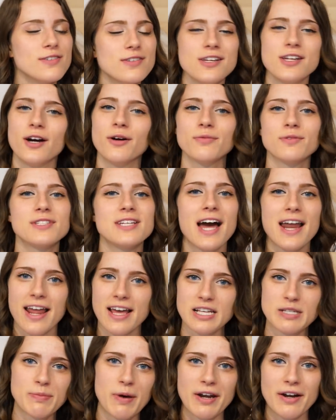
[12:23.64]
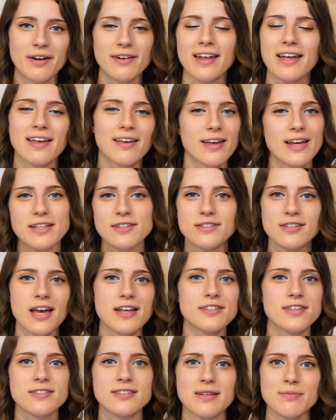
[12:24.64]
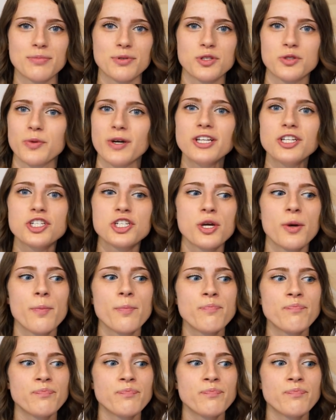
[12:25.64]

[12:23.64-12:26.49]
you know, 10x better. Like it's a simple switch.